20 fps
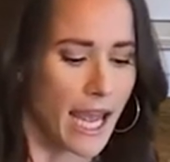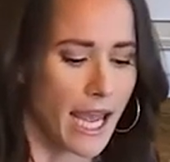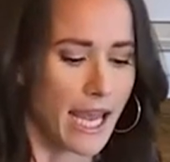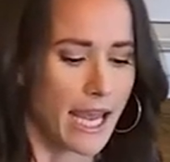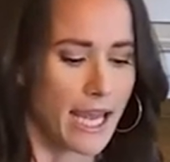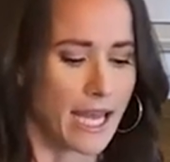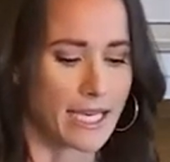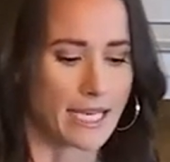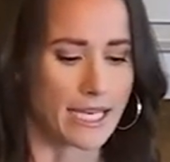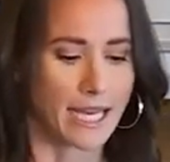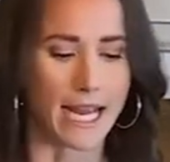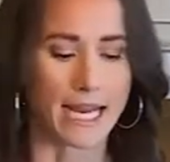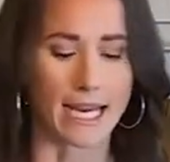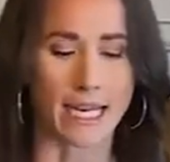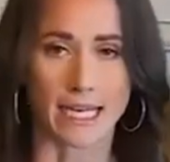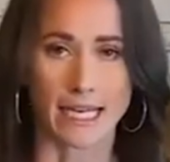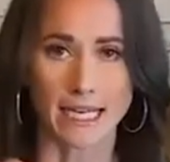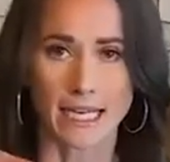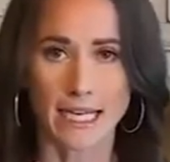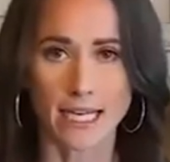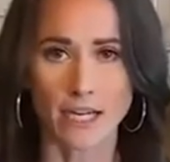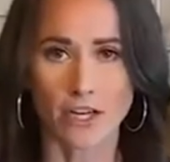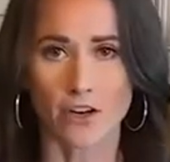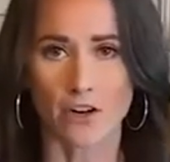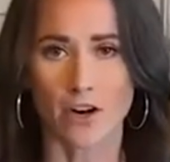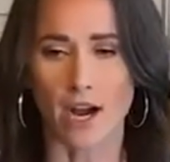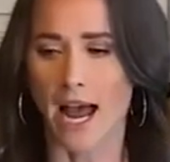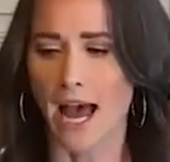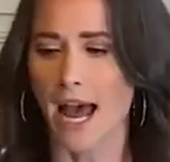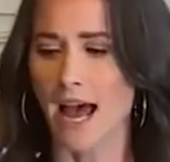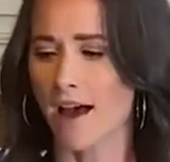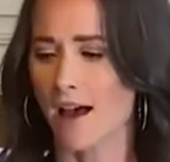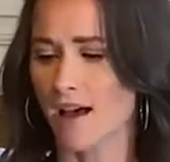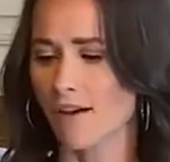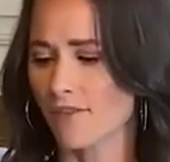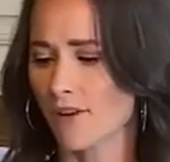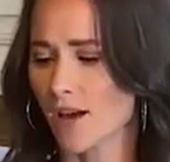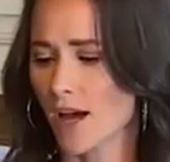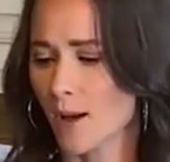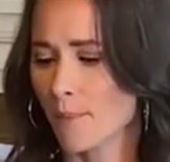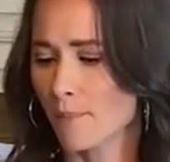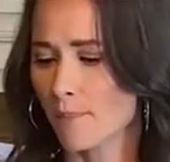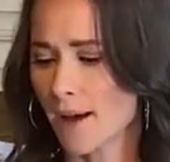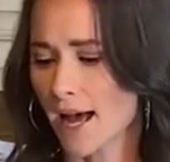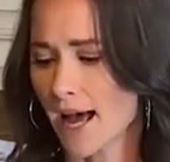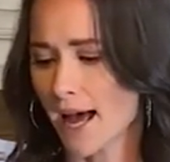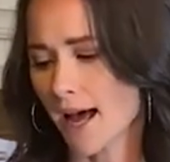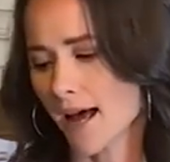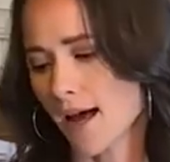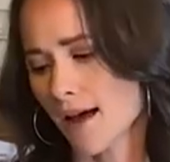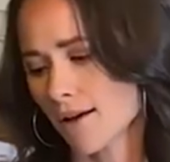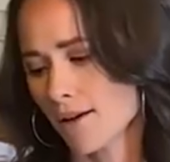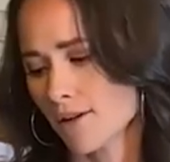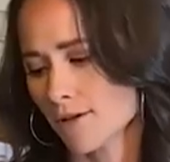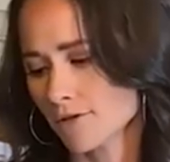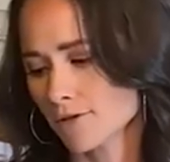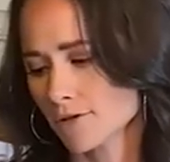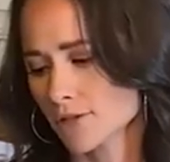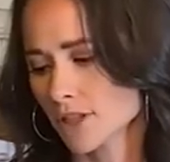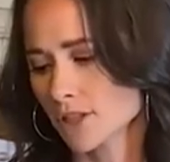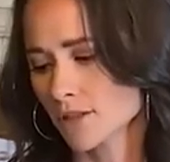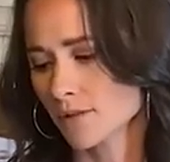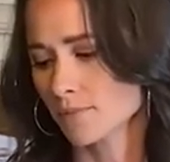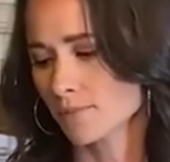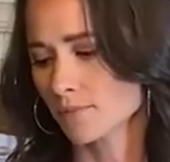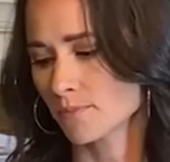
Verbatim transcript: And in here, I have about,